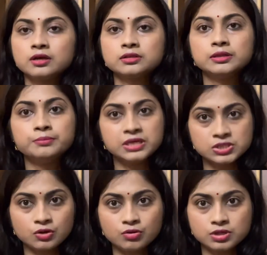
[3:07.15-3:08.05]
The
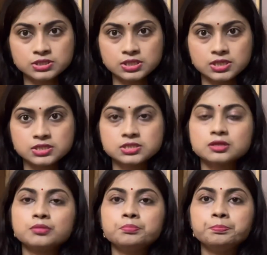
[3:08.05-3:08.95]
major cause is
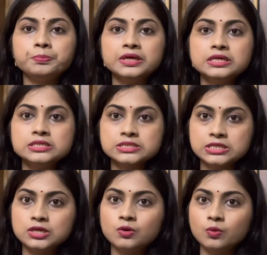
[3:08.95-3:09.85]

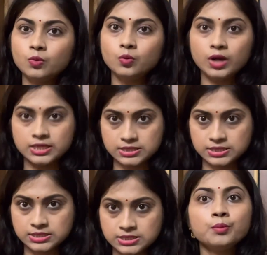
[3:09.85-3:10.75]
PCOS,